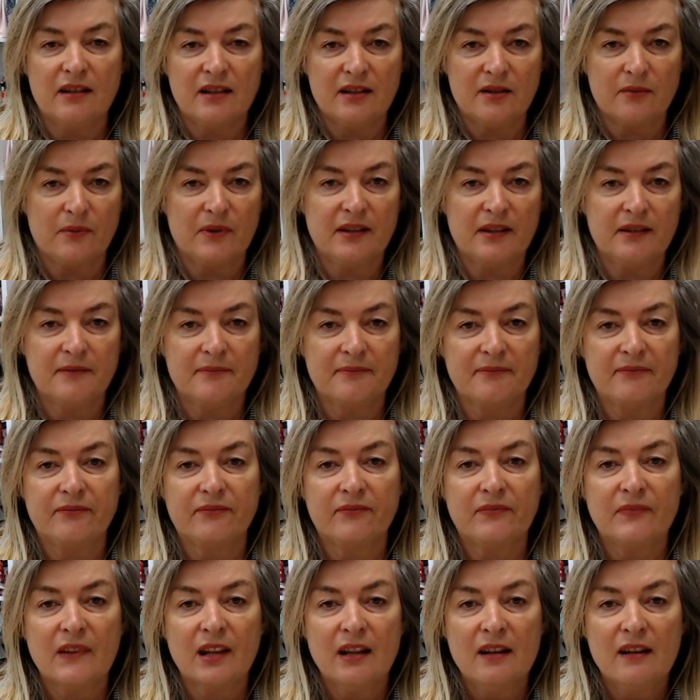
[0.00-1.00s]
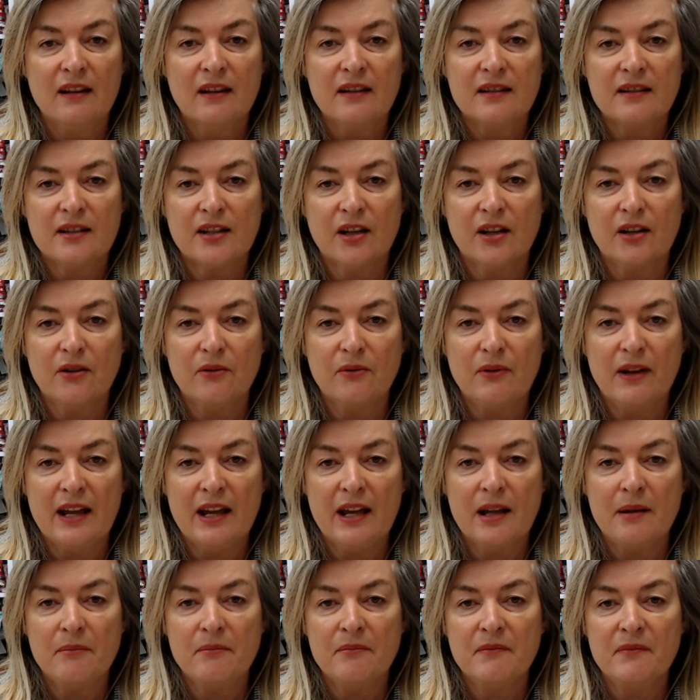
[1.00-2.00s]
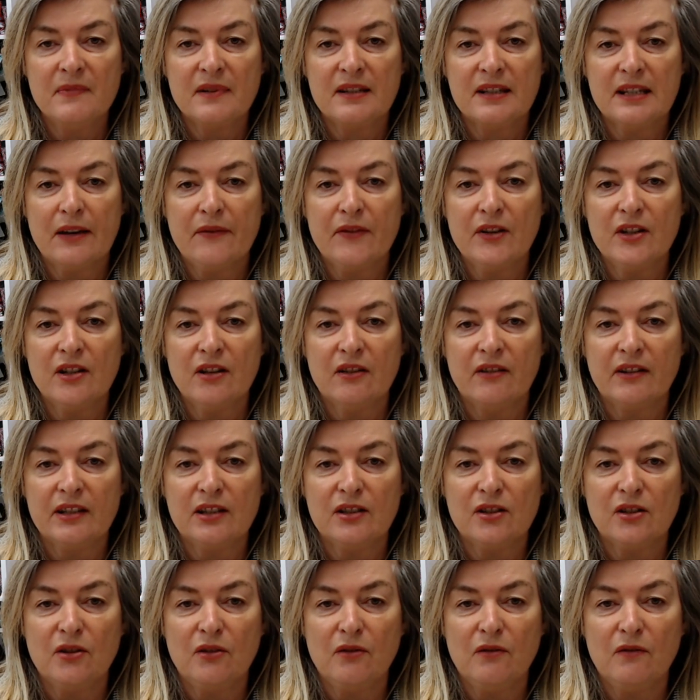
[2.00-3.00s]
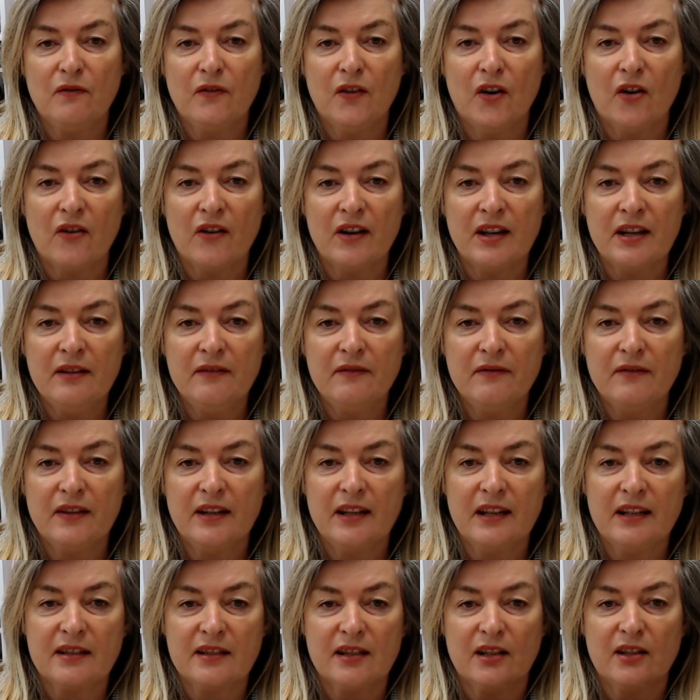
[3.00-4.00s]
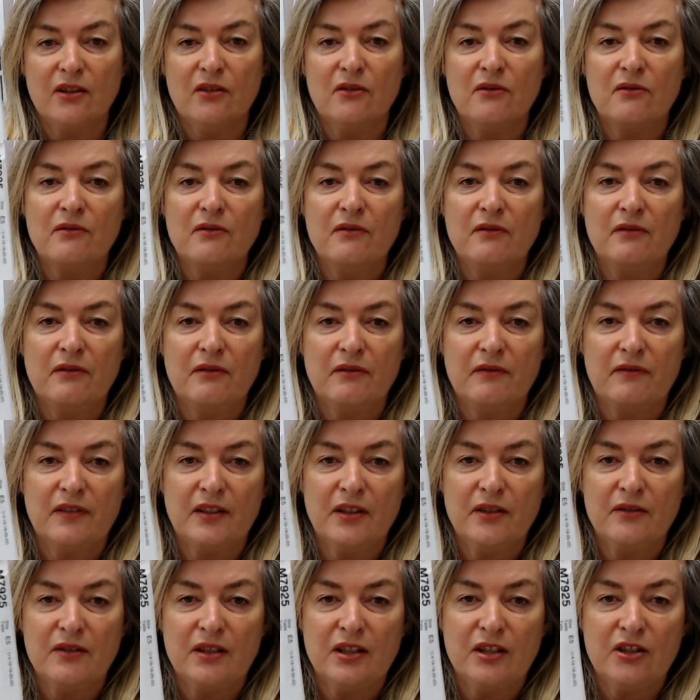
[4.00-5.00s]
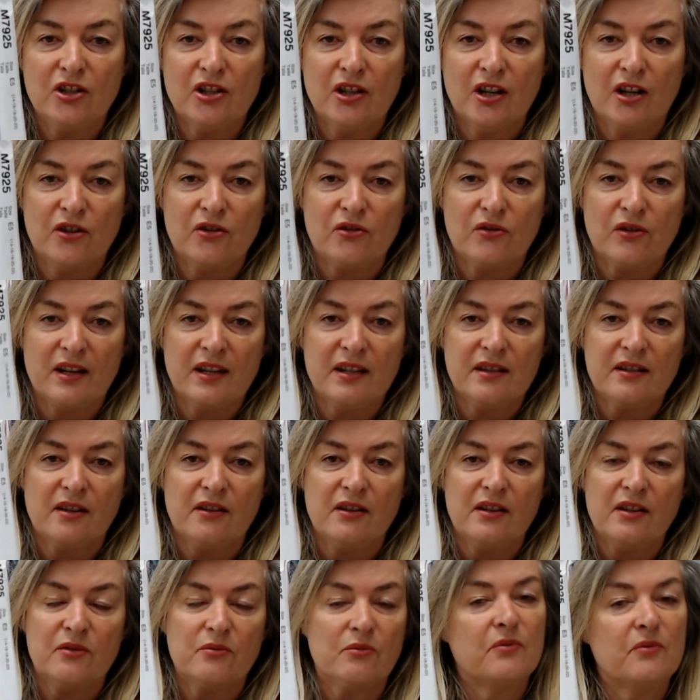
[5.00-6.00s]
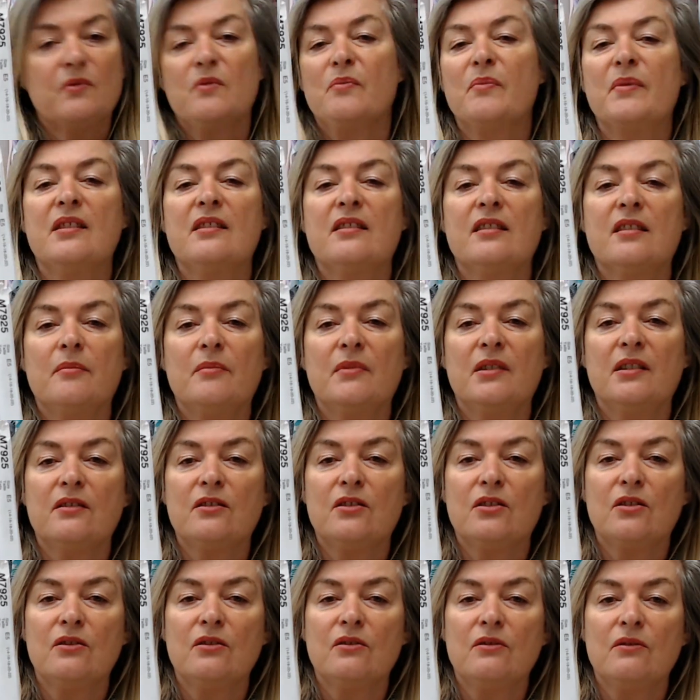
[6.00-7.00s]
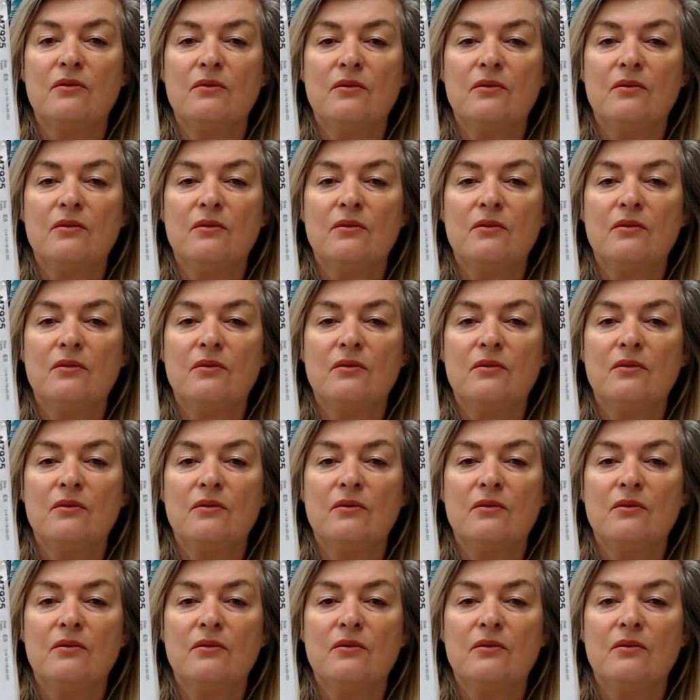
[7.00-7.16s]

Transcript: way. So M7925, it's a long floaty shirt dress, so this would have been similar to